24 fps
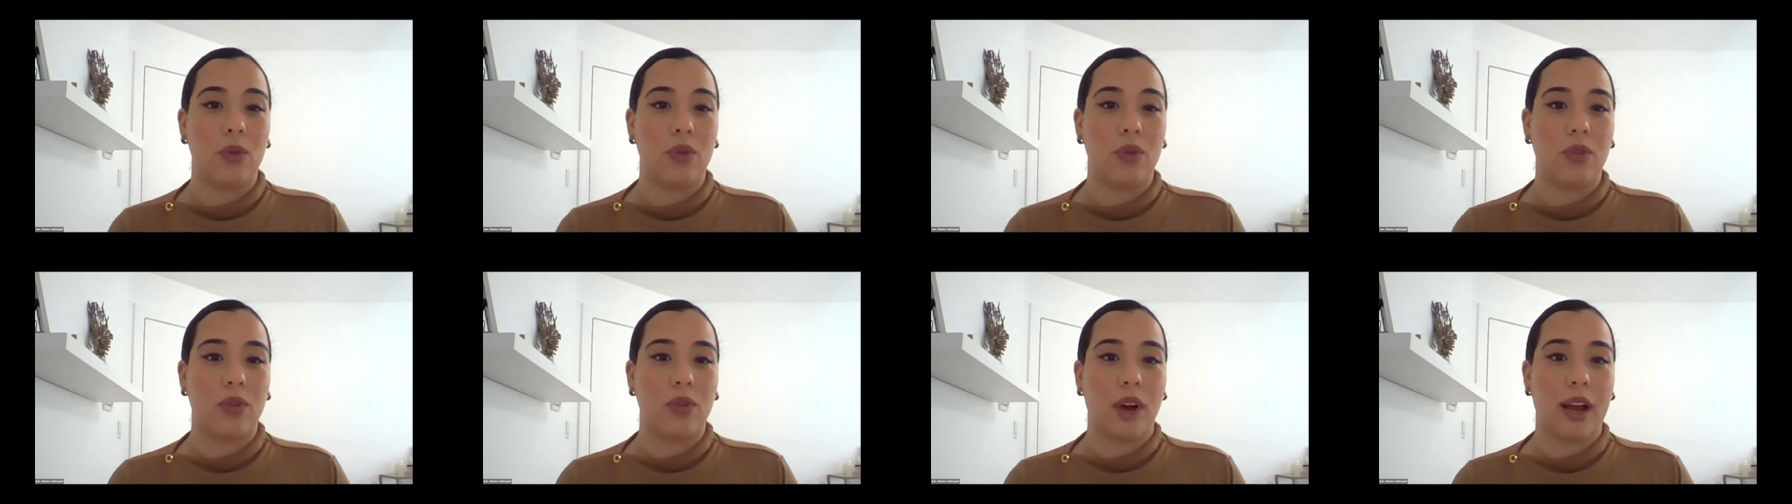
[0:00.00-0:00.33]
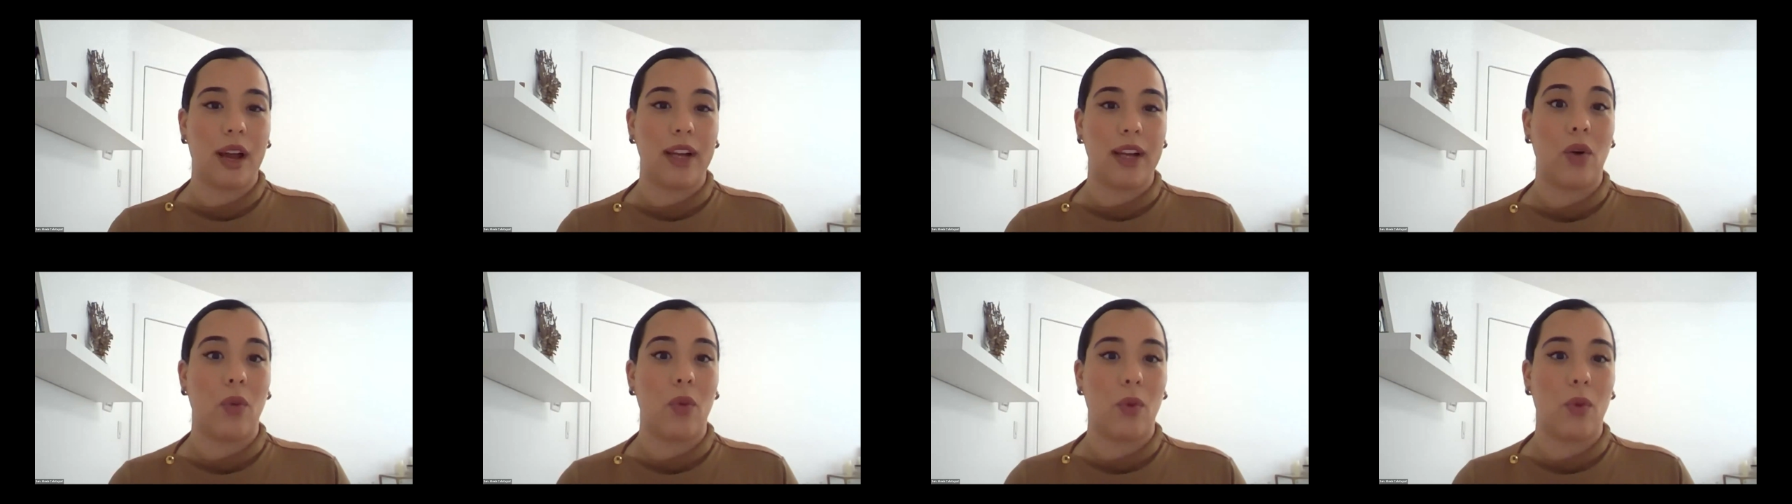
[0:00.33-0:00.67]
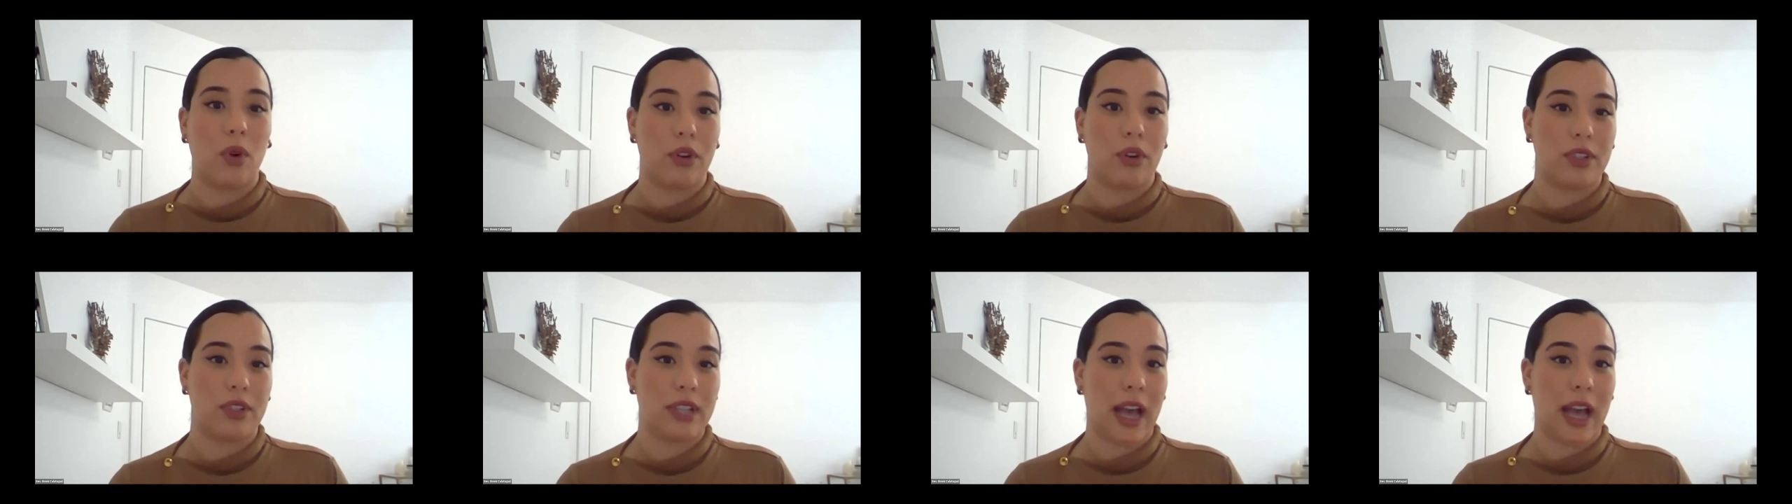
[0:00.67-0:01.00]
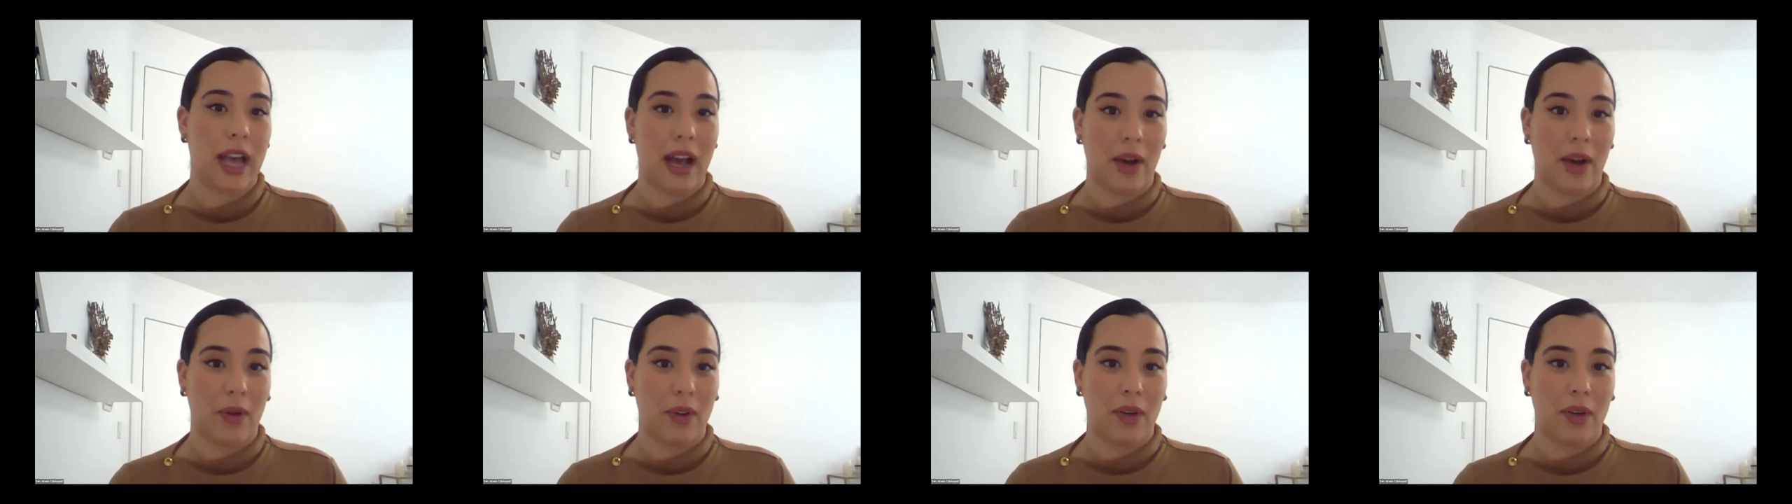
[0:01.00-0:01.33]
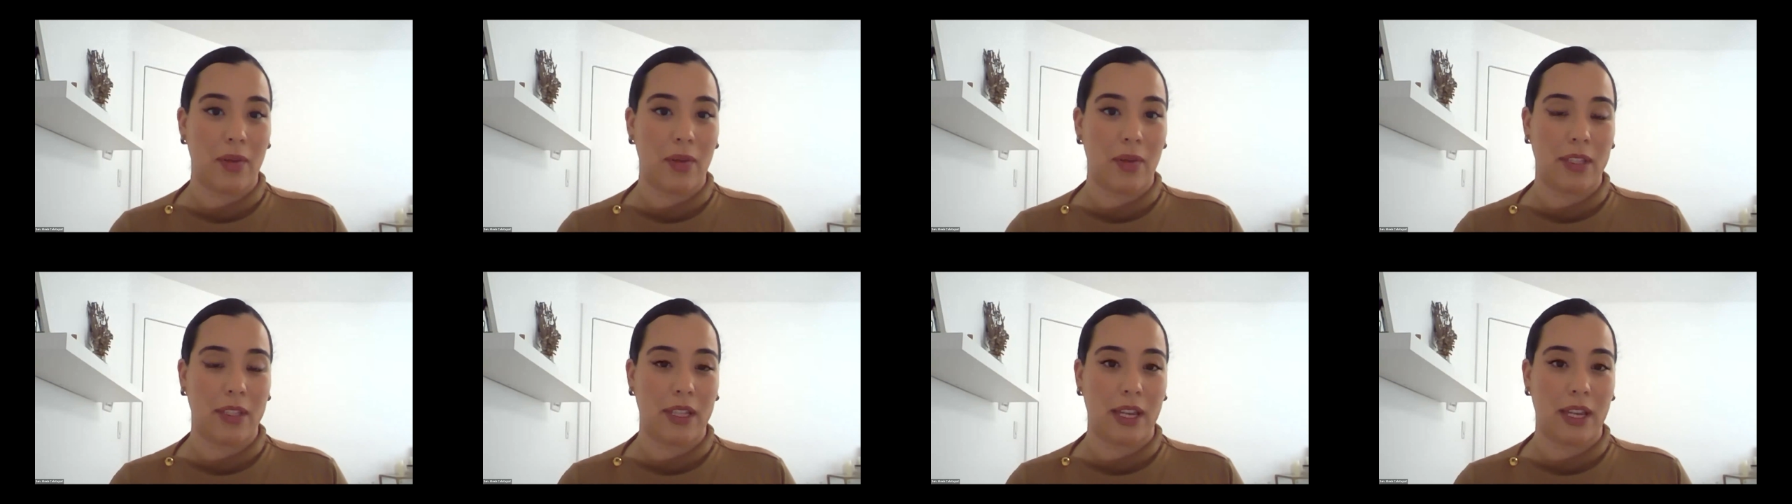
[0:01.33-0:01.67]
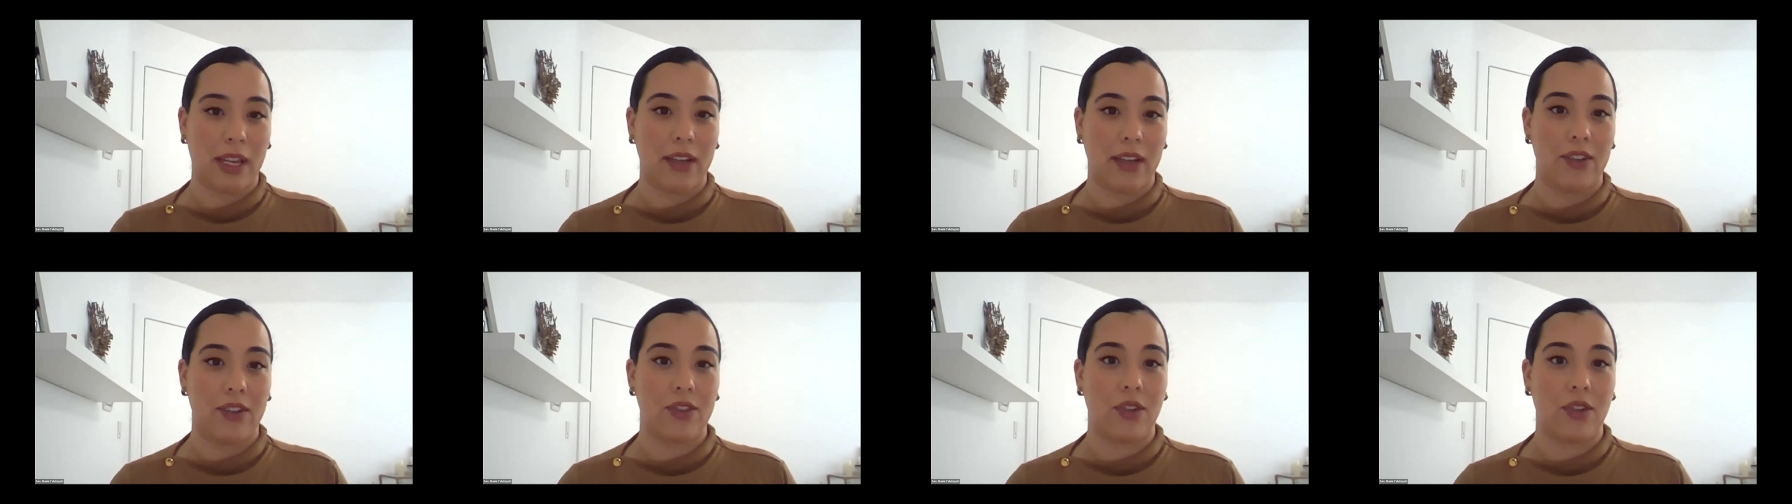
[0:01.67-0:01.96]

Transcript: find a worse outcome at the end.